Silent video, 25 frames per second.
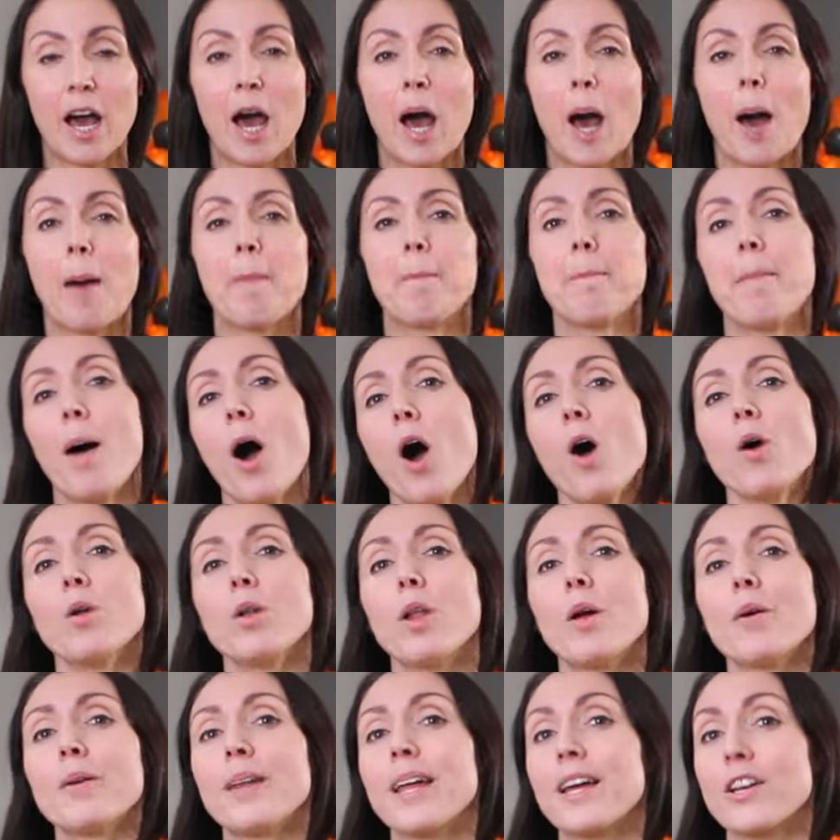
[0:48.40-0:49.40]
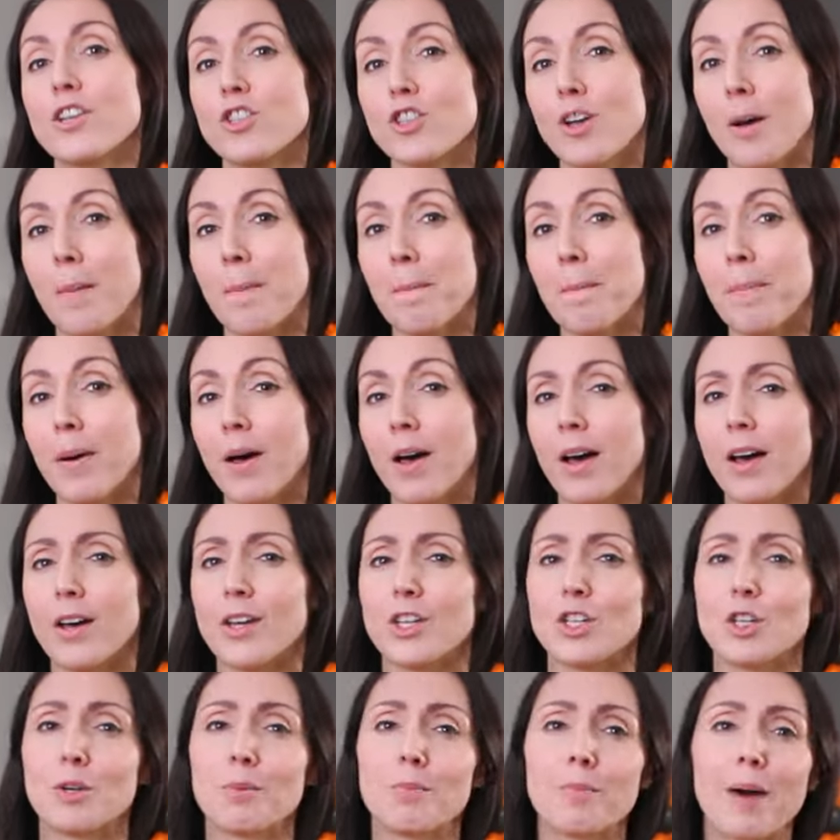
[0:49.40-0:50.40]
A polo neck jumper.
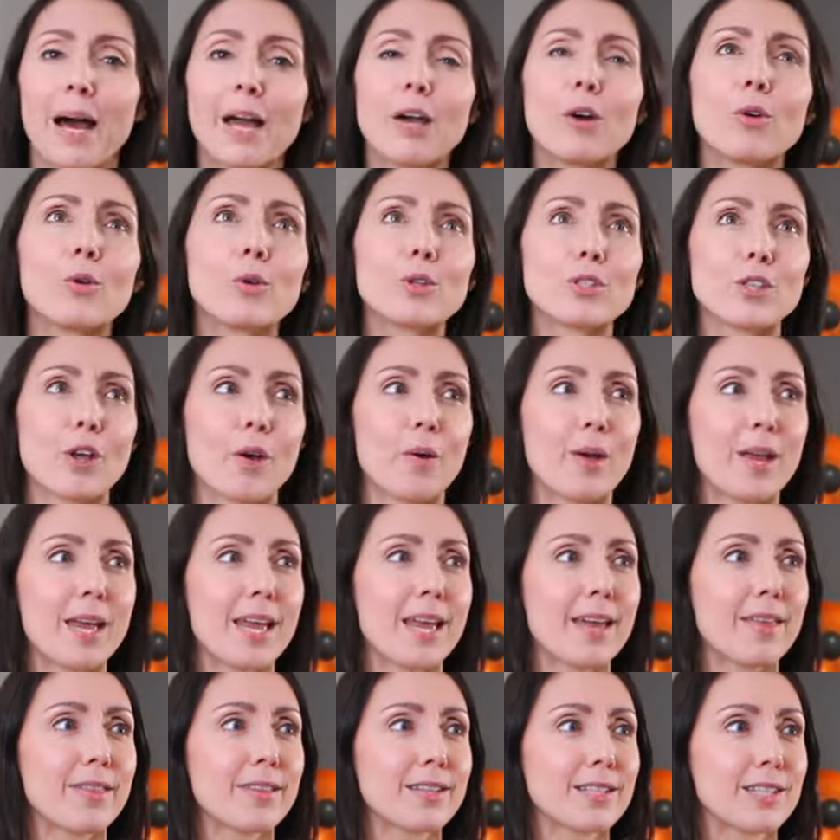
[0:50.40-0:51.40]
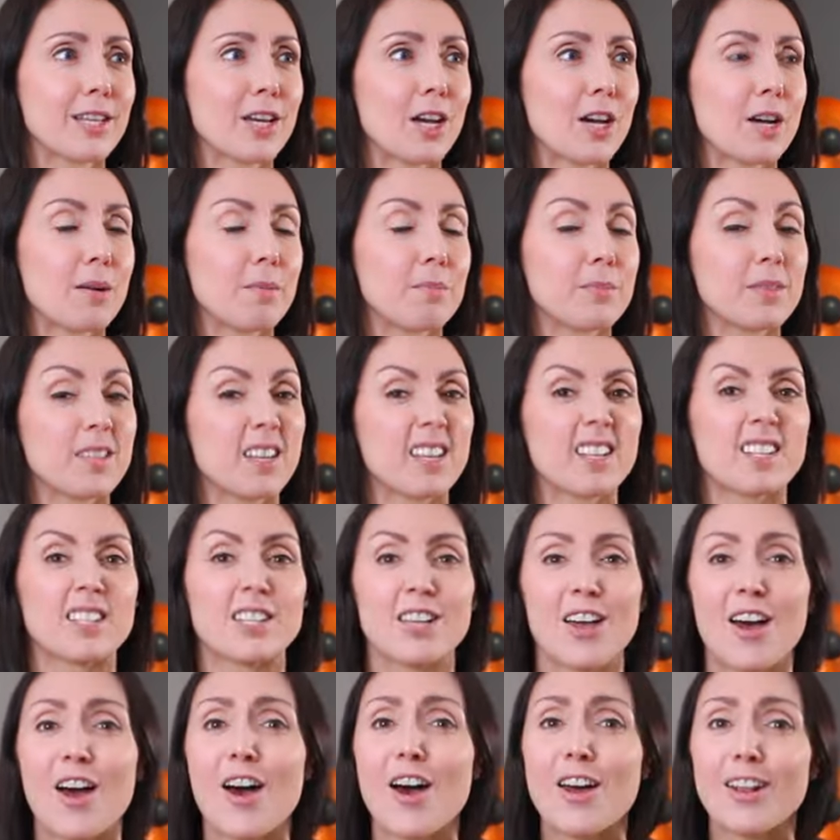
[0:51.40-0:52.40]
You might also hear the terms
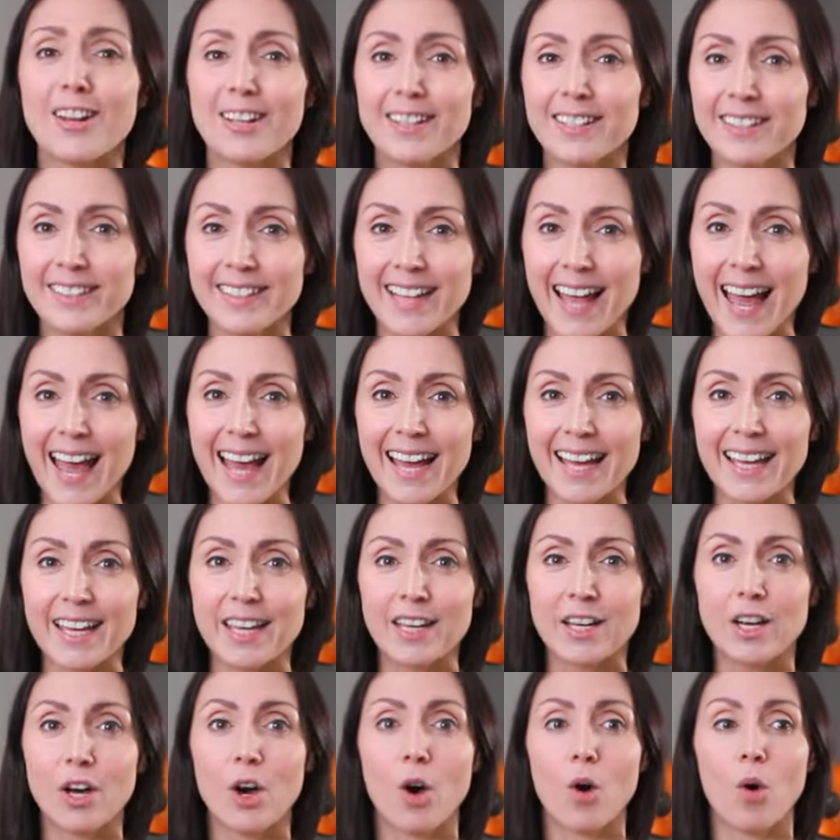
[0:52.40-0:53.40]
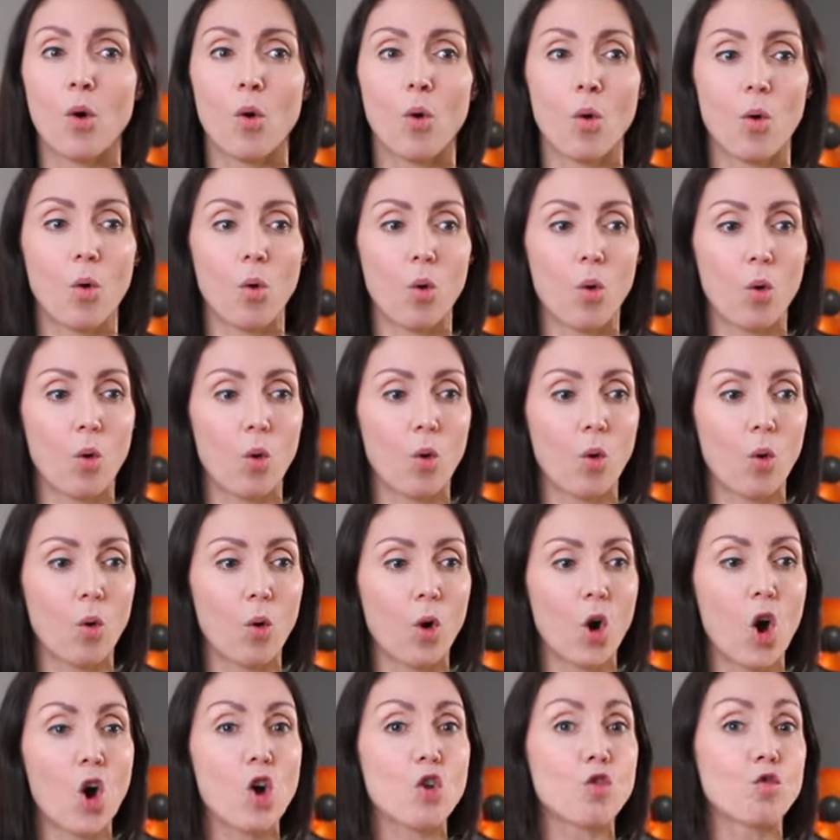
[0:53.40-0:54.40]
turtleneck
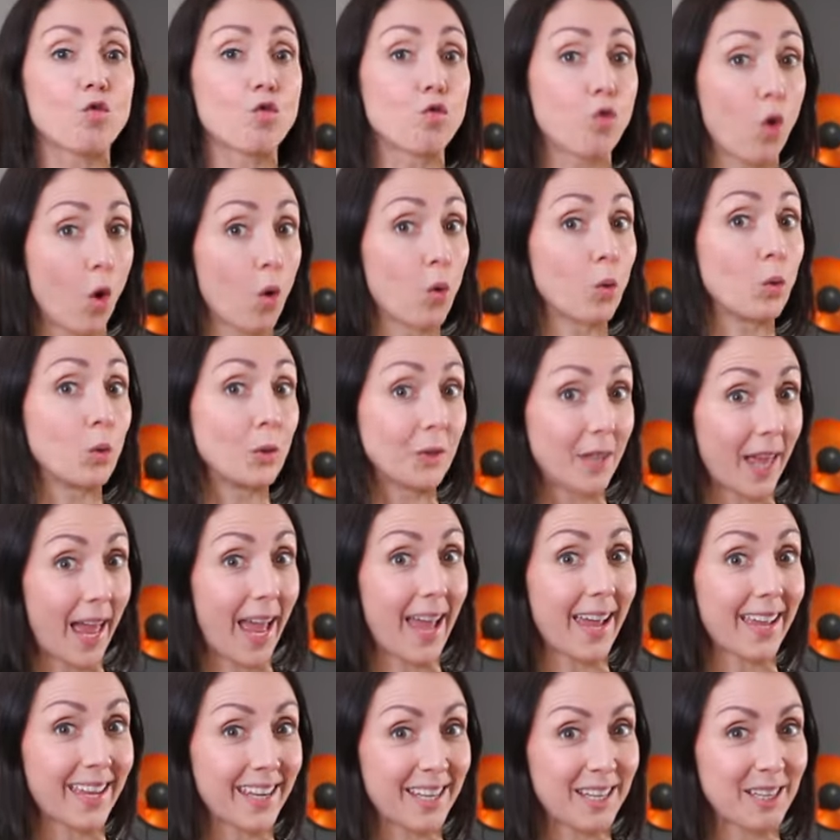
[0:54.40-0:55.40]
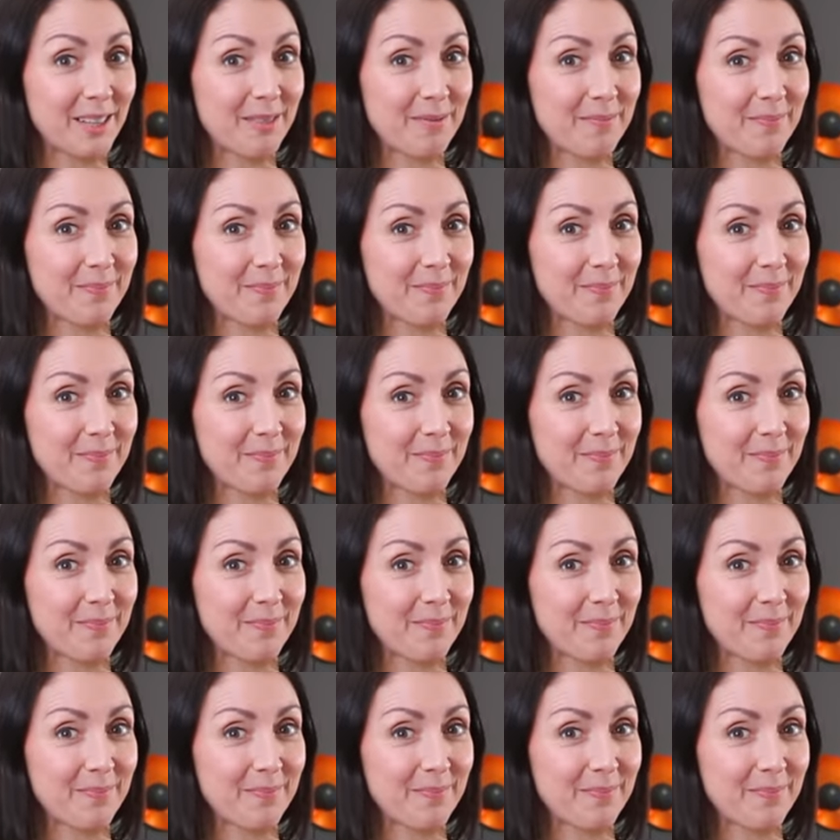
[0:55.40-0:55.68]
or roll neck.